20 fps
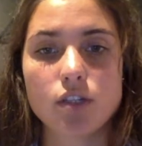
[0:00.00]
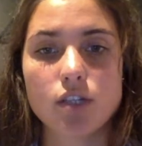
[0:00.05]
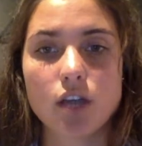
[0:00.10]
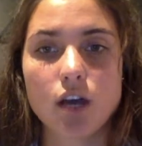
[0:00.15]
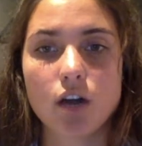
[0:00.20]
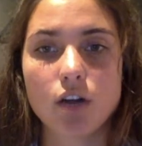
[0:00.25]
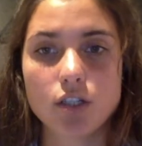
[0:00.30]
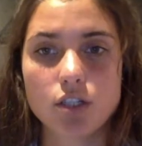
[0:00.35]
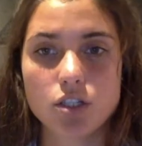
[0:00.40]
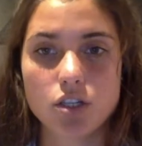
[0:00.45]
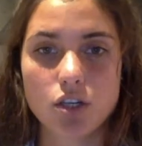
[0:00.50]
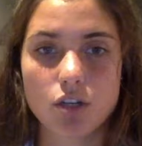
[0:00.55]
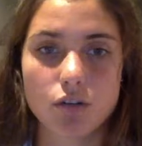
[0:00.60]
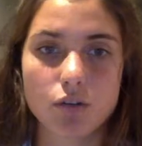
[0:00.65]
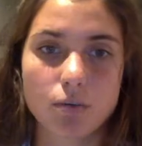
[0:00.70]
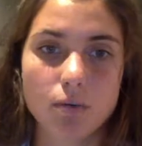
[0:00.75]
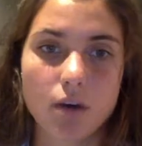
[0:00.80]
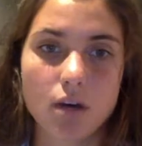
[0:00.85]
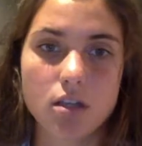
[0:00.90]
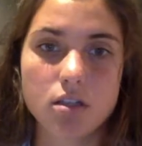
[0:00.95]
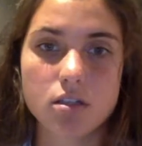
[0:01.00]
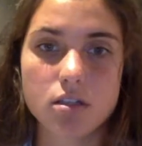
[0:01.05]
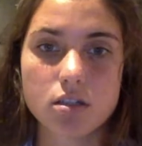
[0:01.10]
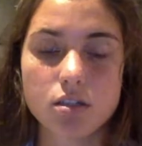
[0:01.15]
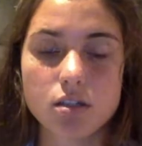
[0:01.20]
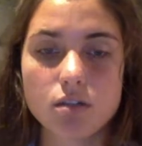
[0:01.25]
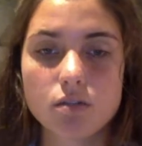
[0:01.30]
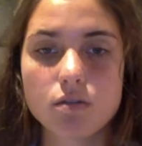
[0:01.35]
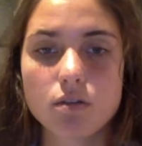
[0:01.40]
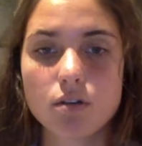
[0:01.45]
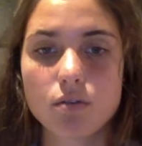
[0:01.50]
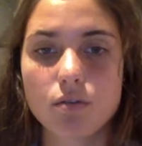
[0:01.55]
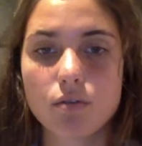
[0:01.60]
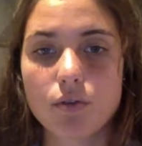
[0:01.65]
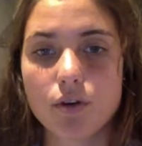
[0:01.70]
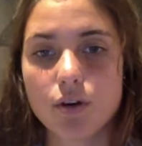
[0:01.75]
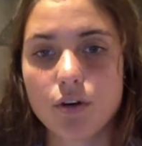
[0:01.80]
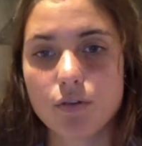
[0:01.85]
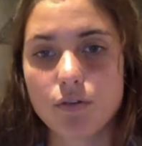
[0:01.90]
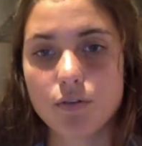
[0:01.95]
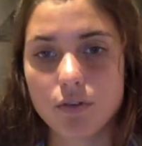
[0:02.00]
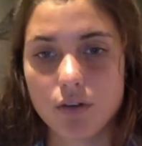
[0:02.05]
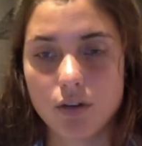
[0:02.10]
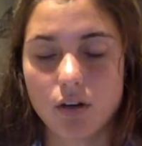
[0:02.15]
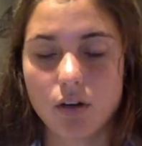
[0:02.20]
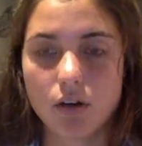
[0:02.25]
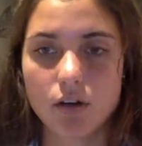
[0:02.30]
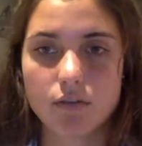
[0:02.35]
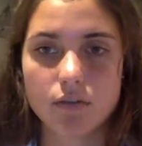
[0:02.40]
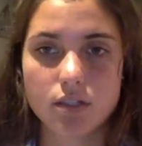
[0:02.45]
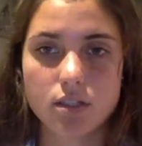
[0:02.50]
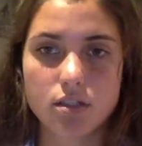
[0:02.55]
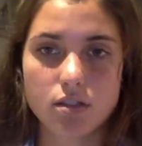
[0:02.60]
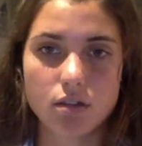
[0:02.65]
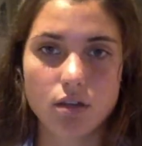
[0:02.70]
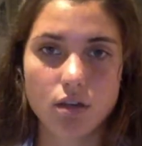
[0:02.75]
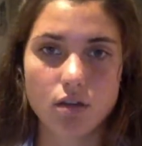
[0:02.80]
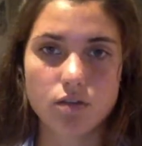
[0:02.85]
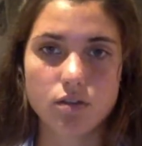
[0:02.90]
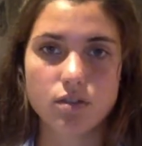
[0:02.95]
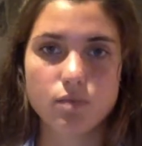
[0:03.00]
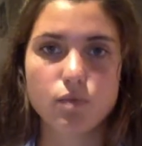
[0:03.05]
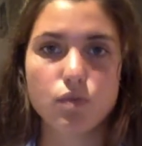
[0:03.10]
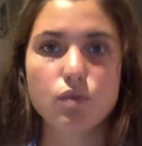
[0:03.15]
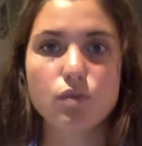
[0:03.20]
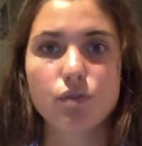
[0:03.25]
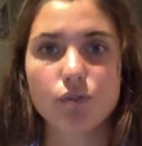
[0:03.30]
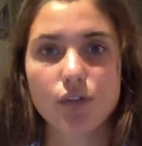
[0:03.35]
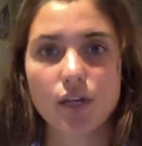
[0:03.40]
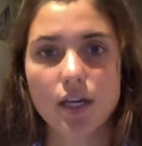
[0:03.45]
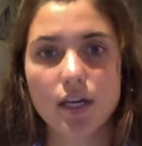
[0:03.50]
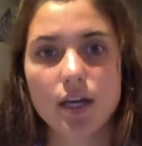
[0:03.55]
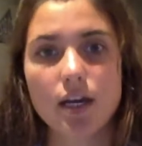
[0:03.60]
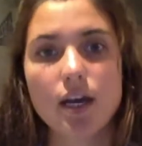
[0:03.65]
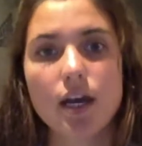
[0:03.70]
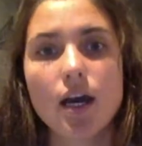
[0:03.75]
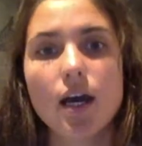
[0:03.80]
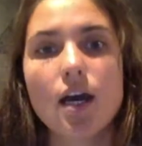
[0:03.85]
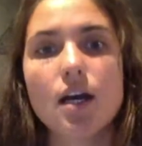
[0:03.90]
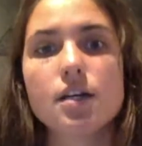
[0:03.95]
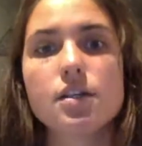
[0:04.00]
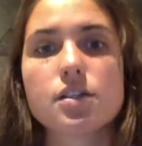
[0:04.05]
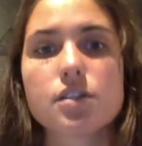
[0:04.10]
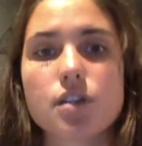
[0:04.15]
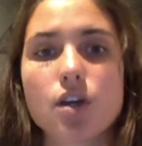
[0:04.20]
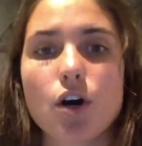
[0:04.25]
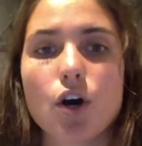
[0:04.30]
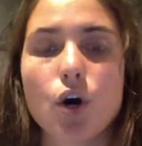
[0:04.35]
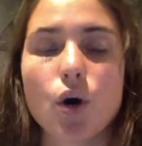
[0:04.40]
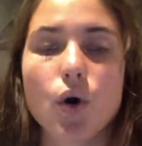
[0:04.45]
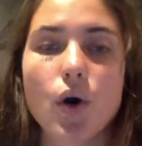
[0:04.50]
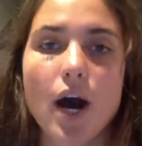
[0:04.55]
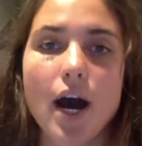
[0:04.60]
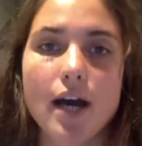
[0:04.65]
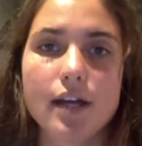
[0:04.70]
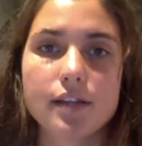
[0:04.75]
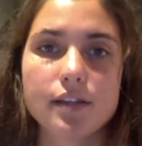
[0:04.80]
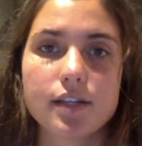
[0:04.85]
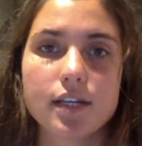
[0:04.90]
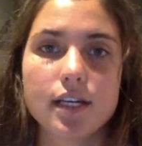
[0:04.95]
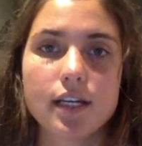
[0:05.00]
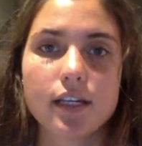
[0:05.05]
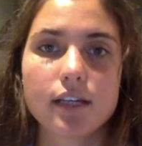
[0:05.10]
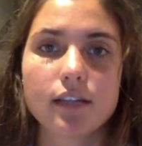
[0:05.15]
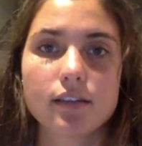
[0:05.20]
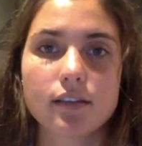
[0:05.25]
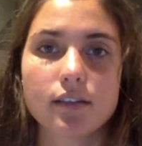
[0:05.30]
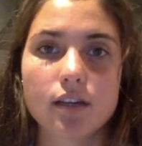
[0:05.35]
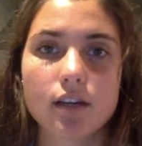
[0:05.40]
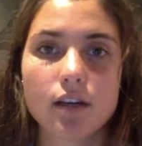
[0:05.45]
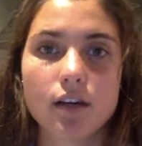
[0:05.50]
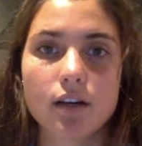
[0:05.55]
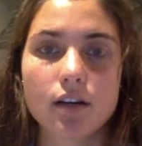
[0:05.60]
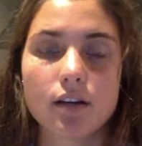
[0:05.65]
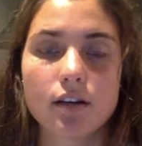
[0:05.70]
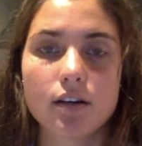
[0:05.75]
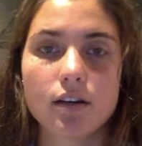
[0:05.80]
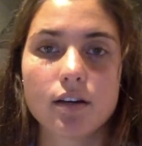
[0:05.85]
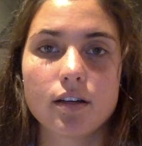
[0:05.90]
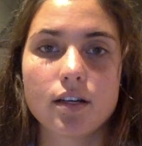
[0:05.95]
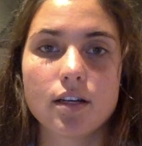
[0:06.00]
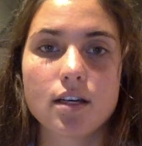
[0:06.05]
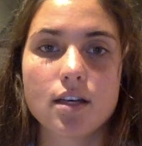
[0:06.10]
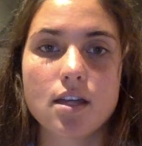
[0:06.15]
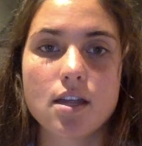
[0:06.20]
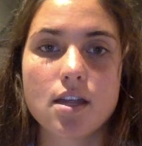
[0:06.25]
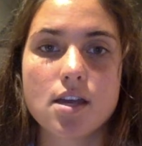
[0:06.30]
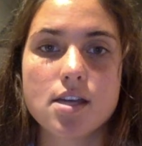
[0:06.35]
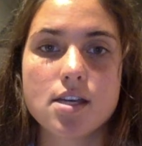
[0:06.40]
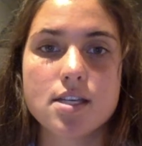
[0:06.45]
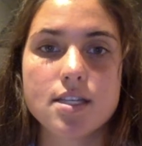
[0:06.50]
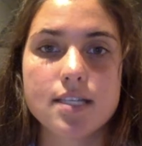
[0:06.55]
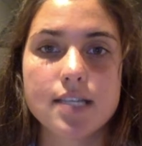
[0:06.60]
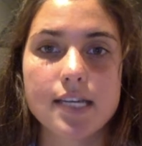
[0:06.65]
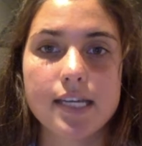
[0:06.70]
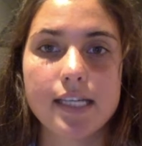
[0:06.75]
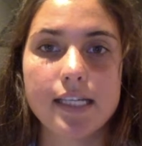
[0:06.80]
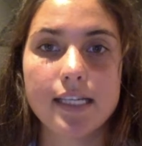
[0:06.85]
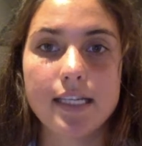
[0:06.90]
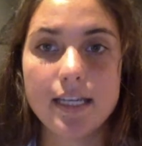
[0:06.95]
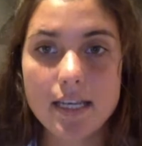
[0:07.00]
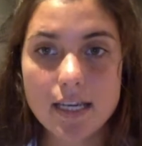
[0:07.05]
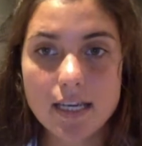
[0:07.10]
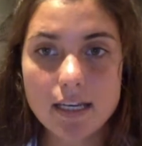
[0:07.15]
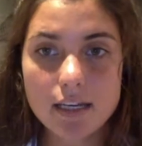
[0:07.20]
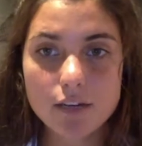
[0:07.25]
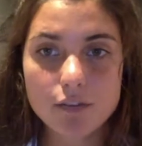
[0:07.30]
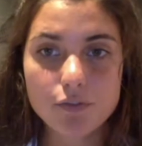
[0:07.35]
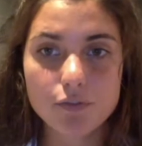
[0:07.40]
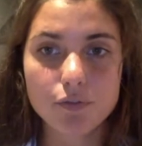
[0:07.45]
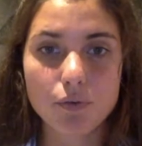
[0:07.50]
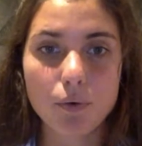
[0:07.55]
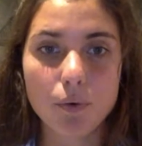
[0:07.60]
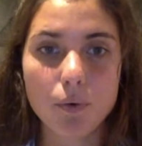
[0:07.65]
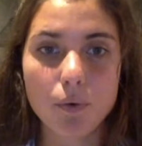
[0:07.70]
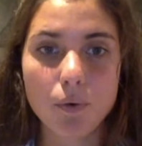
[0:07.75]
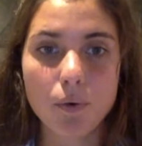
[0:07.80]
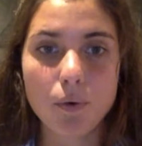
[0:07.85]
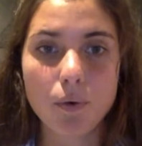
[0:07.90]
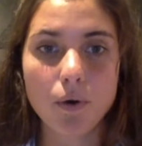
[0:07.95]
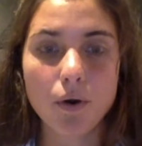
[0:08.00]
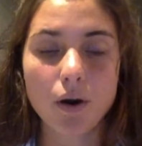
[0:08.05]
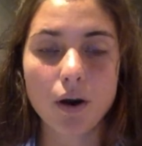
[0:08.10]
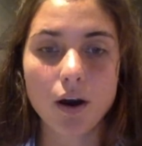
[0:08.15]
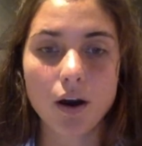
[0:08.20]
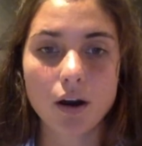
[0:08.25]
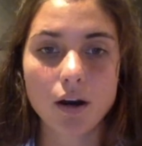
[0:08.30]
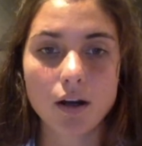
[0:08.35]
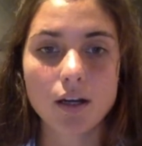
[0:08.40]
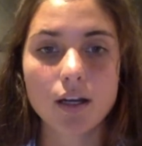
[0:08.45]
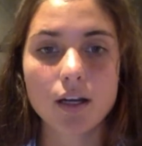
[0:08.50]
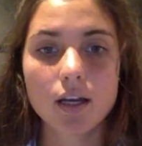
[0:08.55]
tell each other what to do in order for the harvest to go smoothly. So I think there is a need for